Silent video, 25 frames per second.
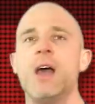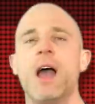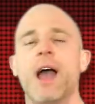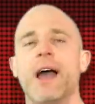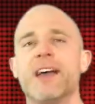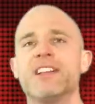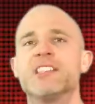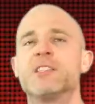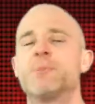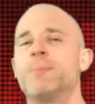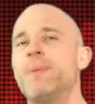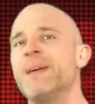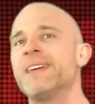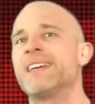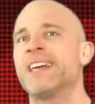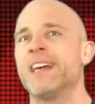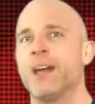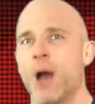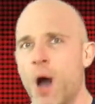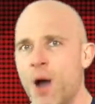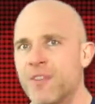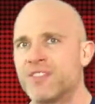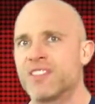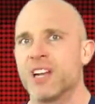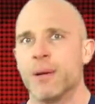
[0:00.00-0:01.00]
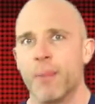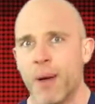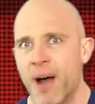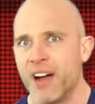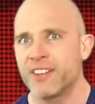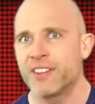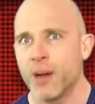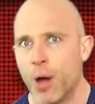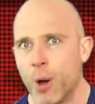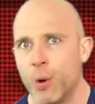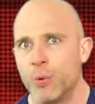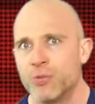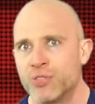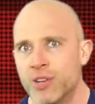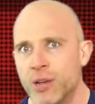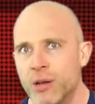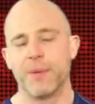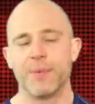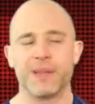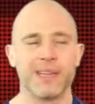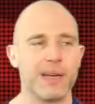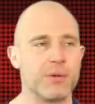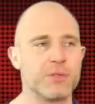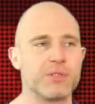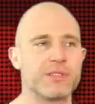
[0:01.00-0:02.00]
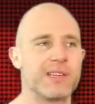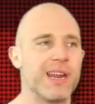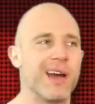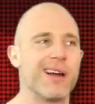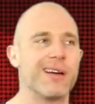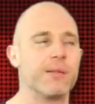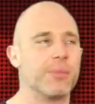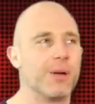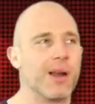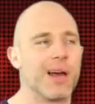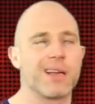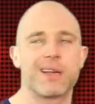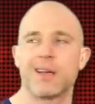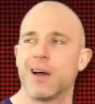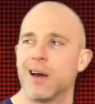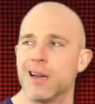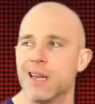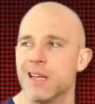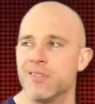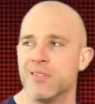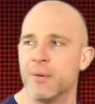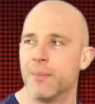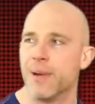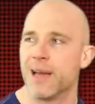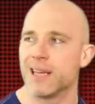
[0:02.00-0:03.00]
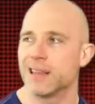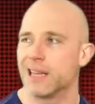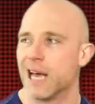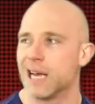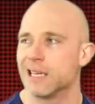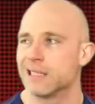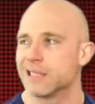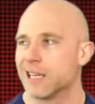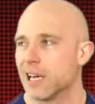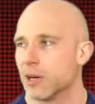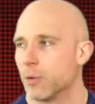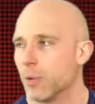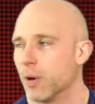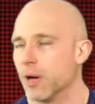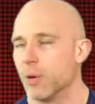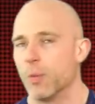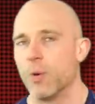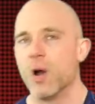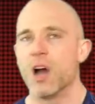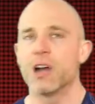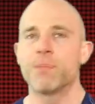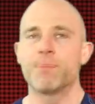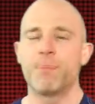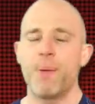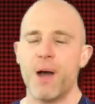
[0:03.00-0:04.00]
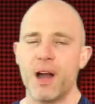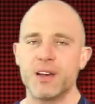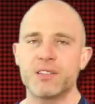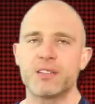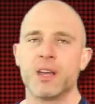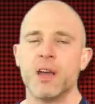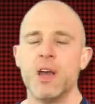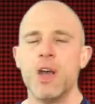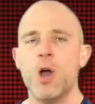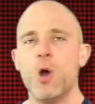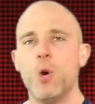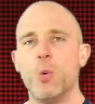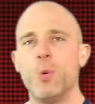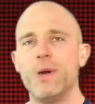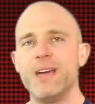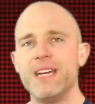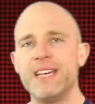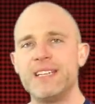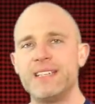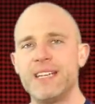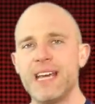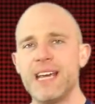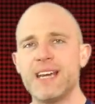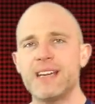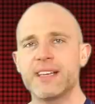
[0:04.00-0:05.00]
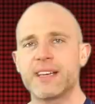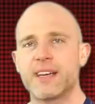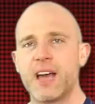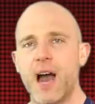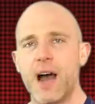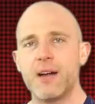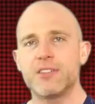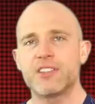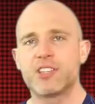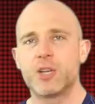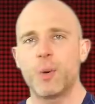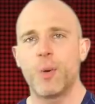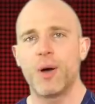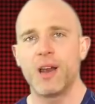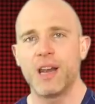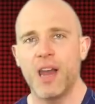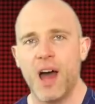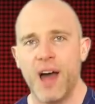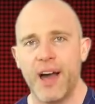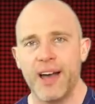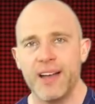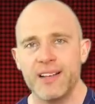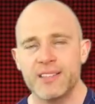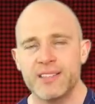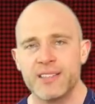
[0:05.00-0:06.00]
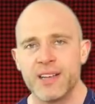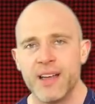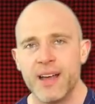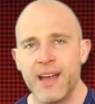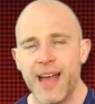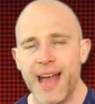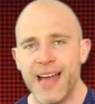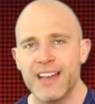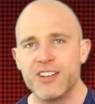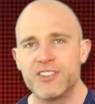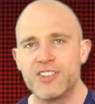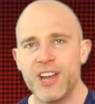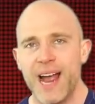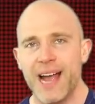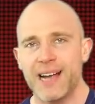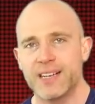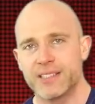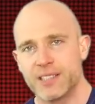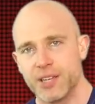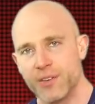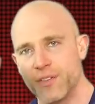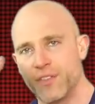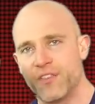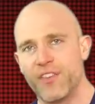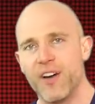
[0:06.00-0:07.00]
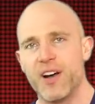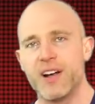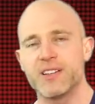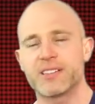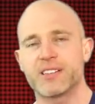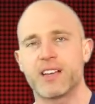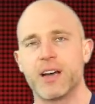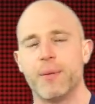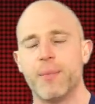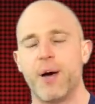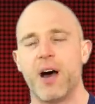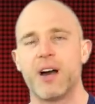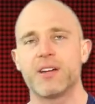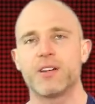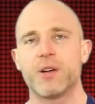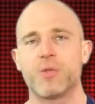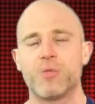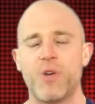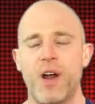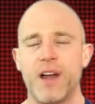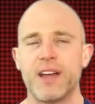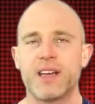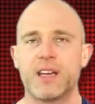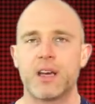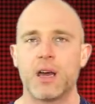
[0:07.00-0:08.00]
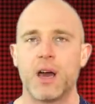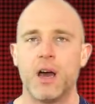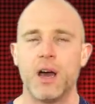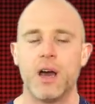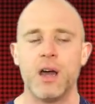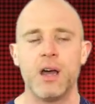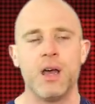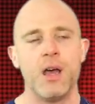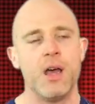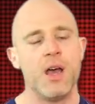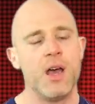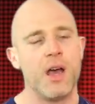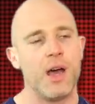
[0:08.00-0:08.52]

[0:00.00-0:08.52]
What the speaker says: And speaking of tomatoes, I mean, that was terrible. I can't even make that segue work. But we did cut to Elias and Jackson First Commander Riker.